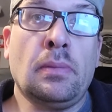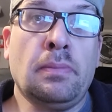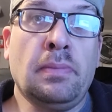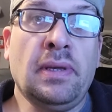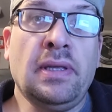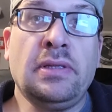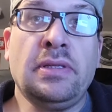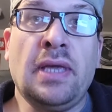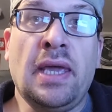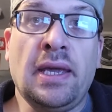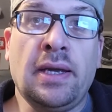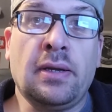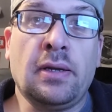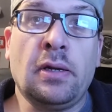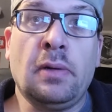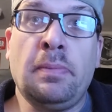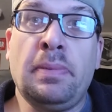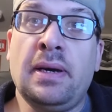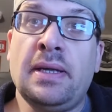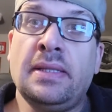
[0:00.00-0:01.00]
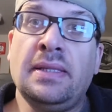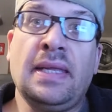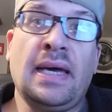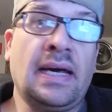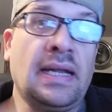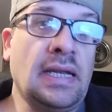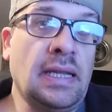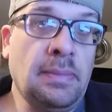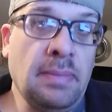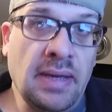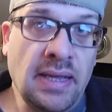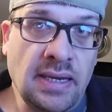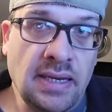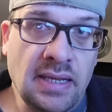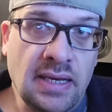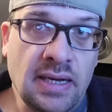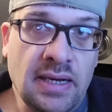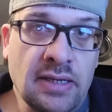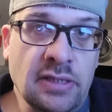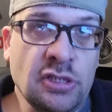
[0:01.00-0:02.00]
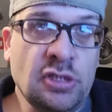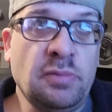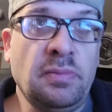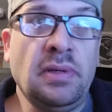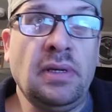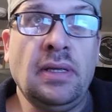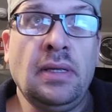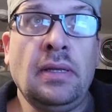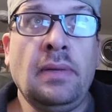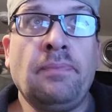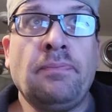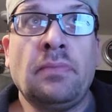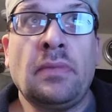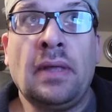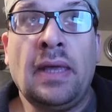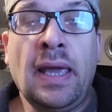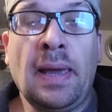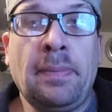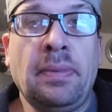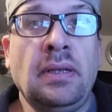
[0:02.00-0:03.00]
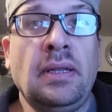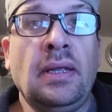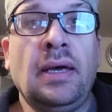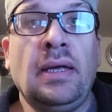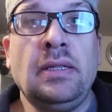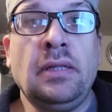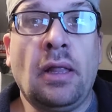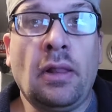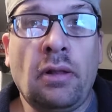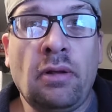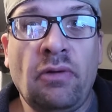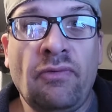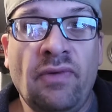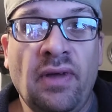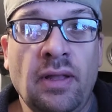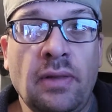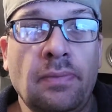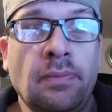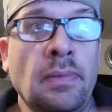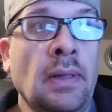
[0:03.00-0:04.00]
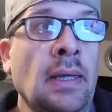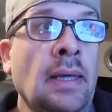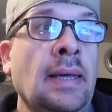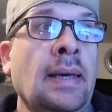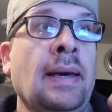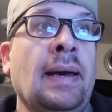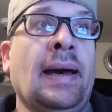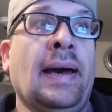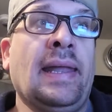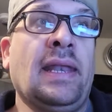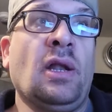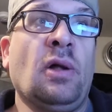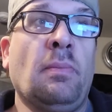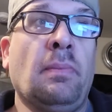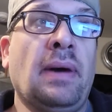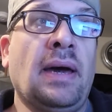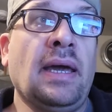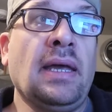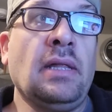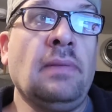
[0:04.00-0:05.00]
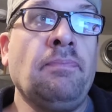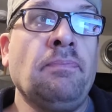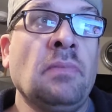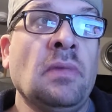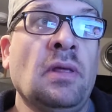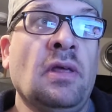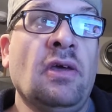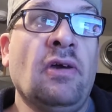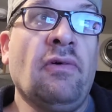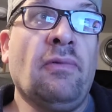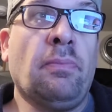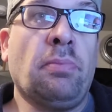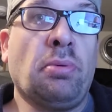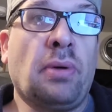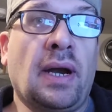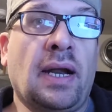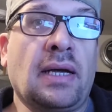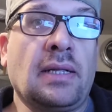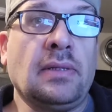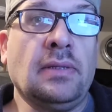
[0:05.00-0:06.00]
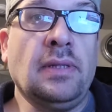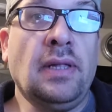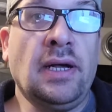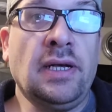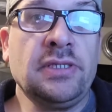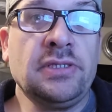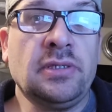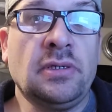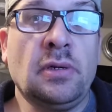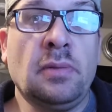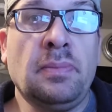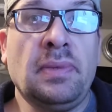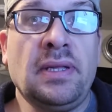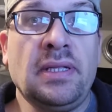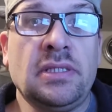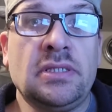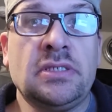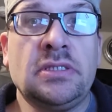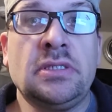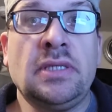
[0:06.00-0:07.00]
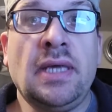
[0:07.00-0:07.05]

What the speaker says: beat Taker, but not at Mania. It should be happening at another event. I don't mind if Brock Lesnar beats